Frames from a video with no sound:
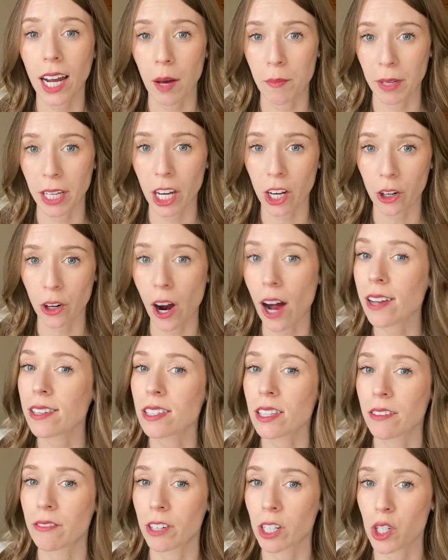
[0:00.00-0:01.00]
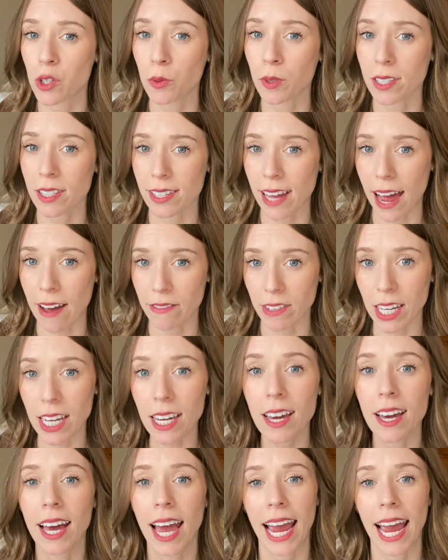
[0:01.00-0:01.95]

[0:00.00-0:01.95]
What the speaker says: coming across the Virtual Savvy